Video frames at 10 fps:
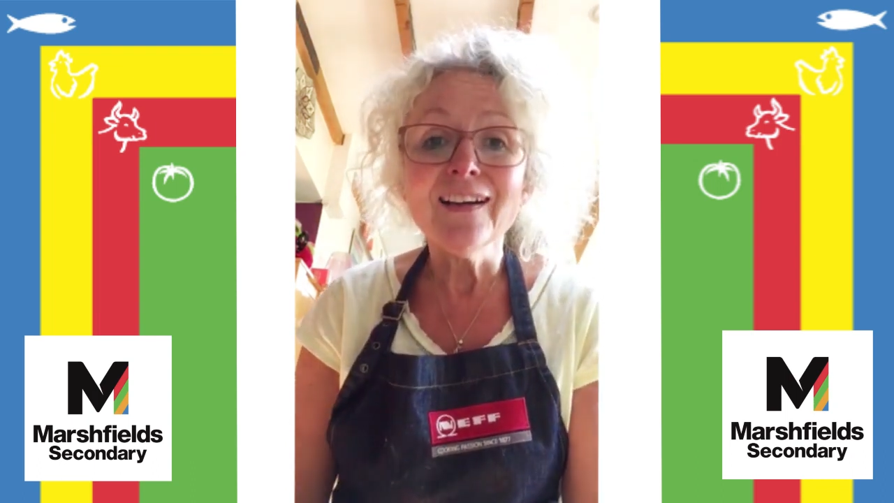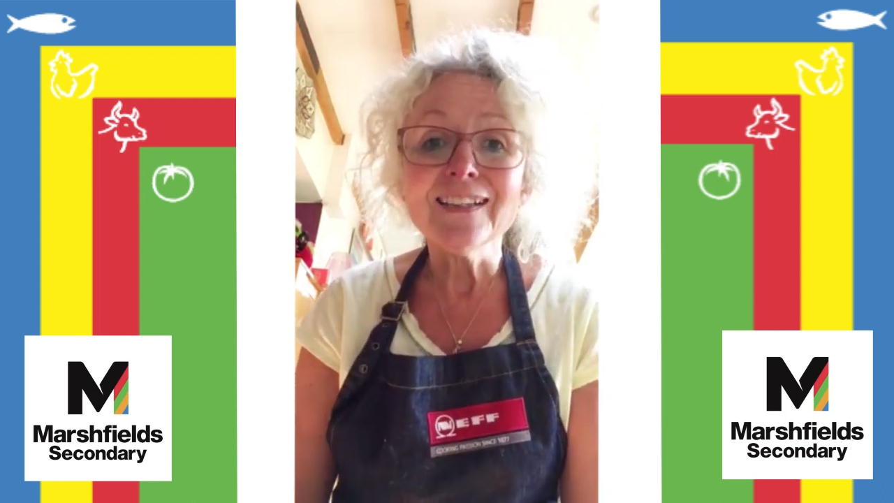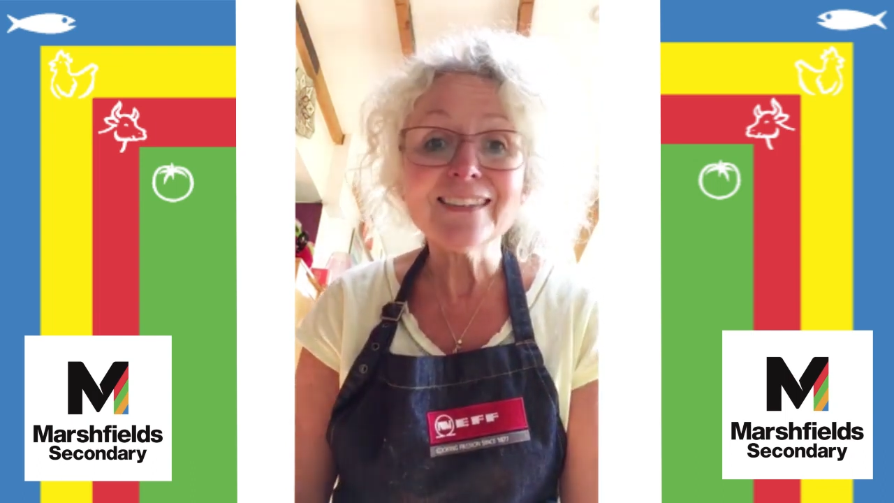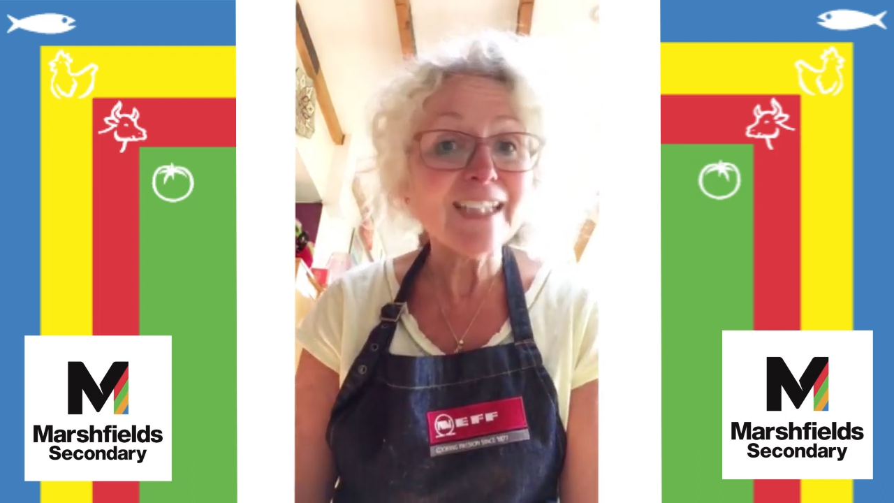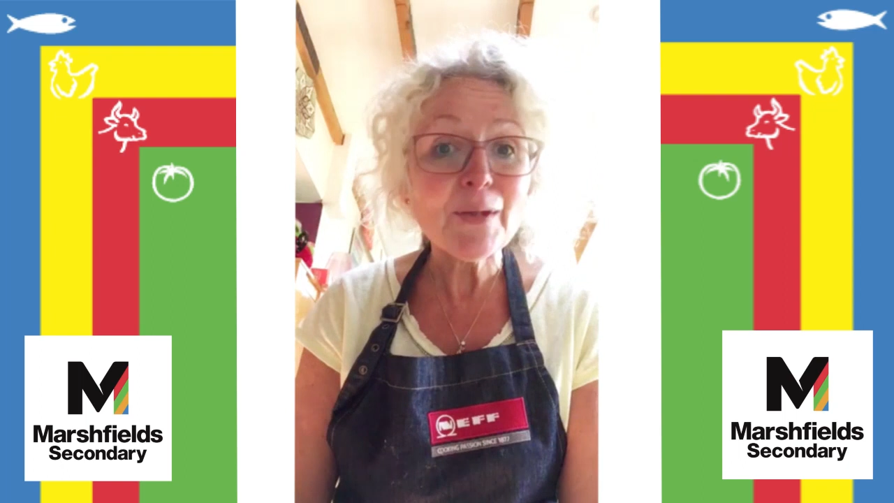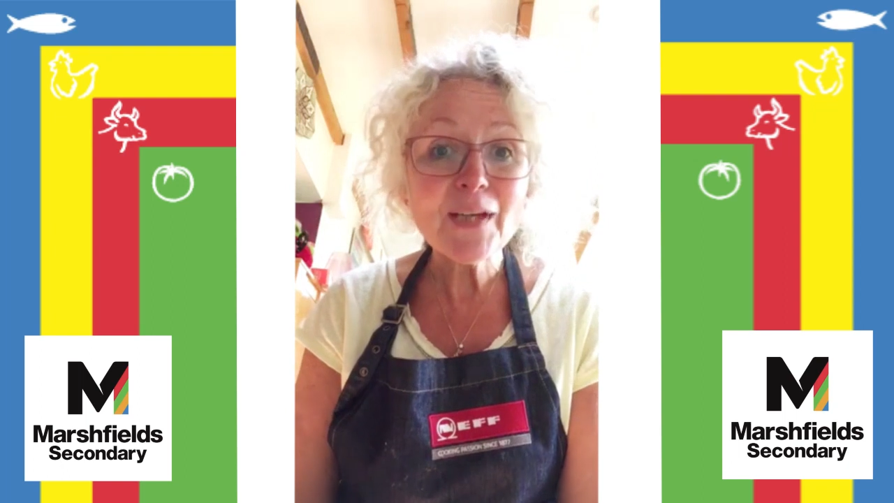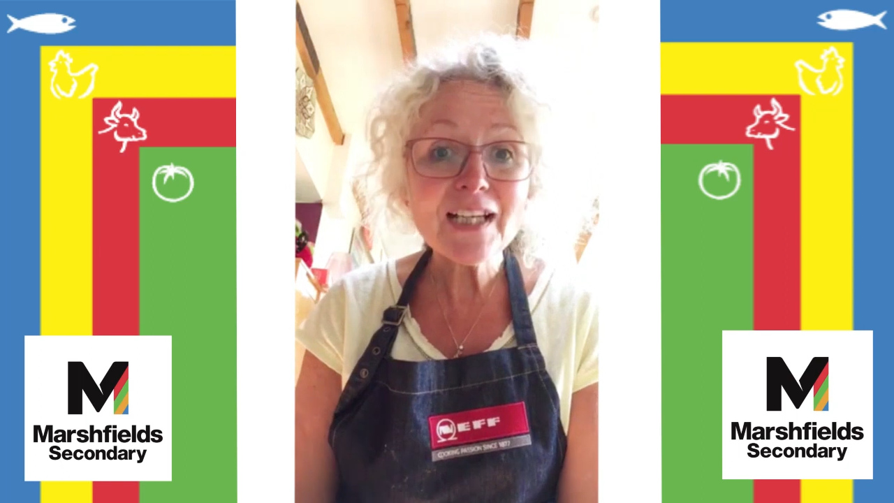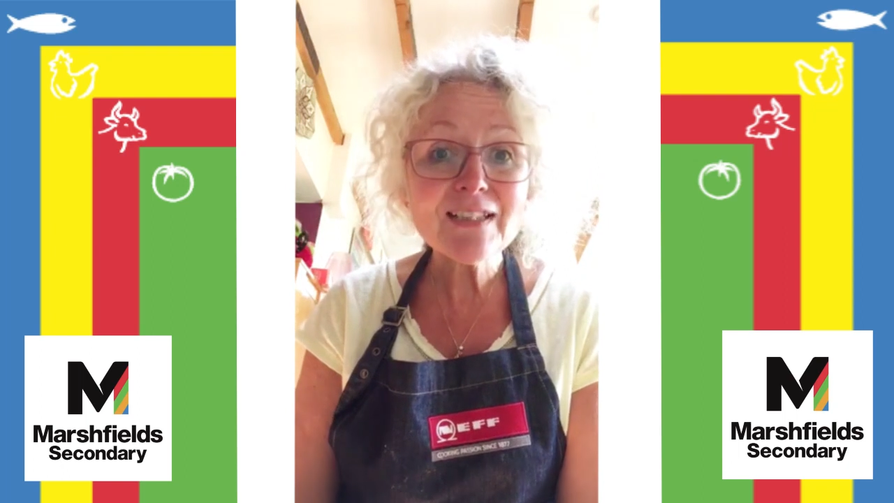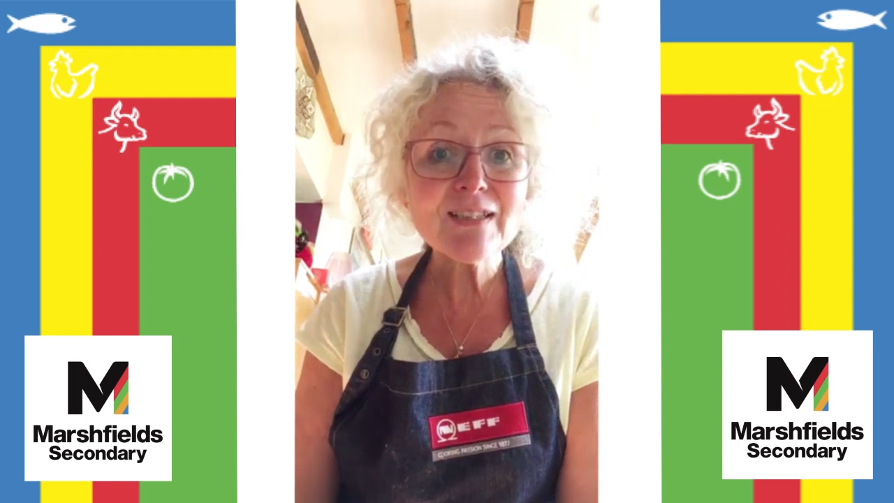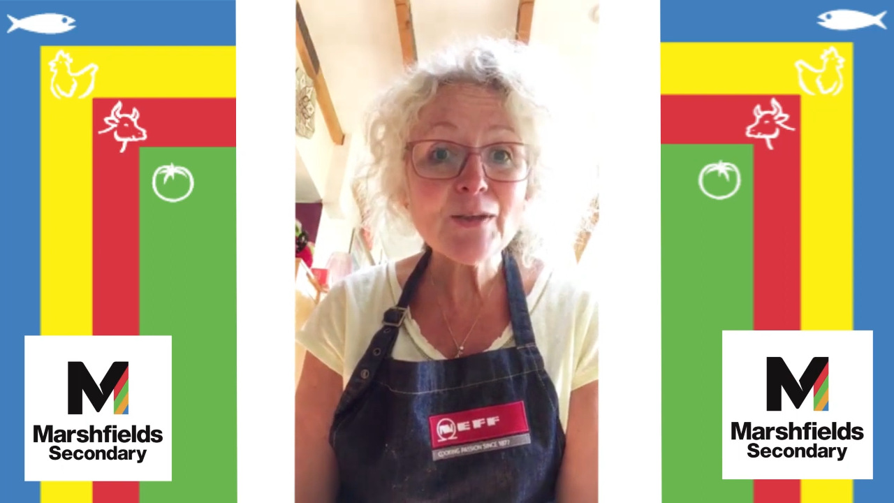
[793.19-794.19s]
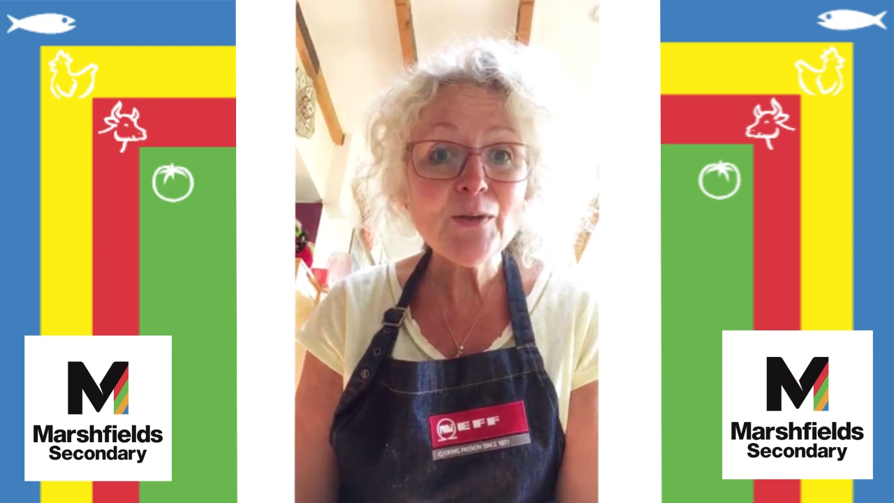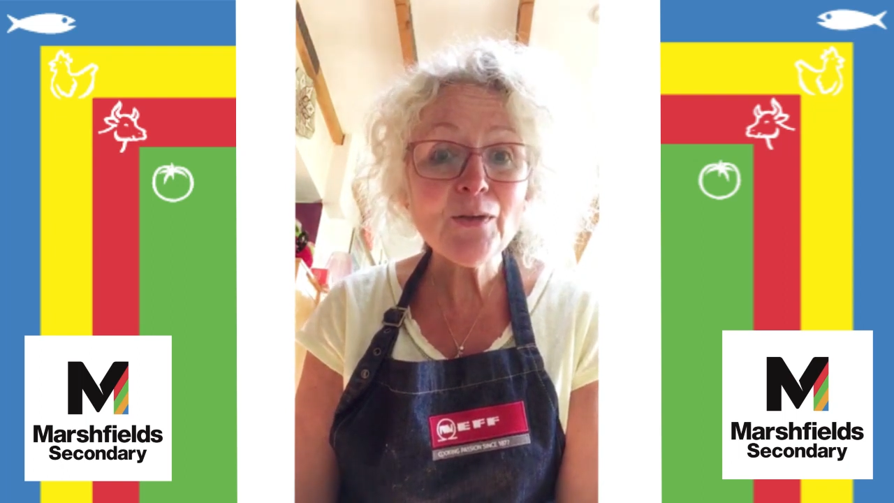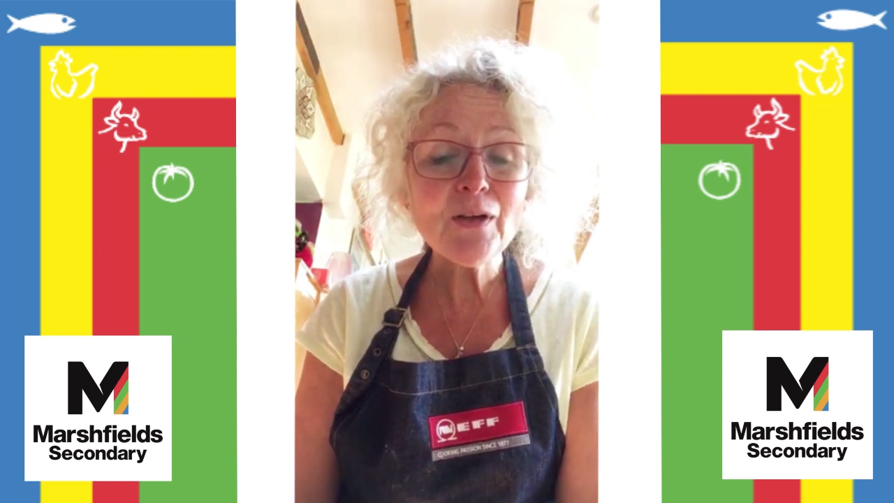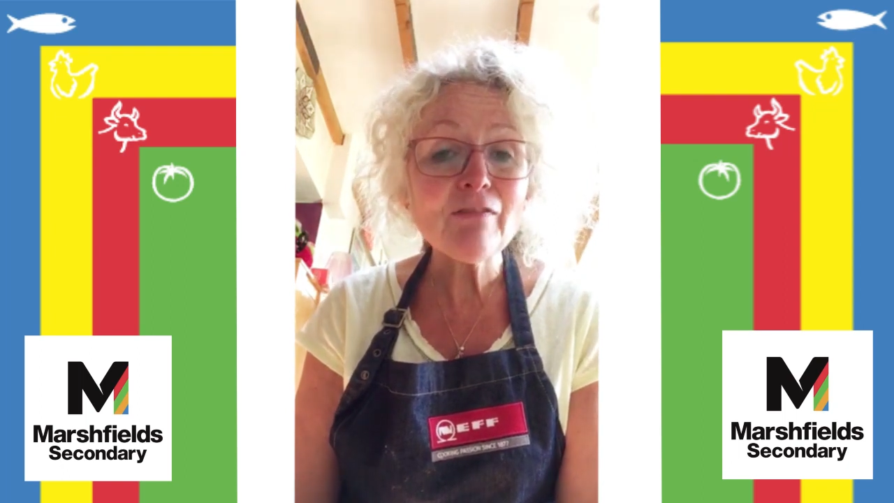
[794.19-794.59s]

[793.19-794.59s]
See you again soon.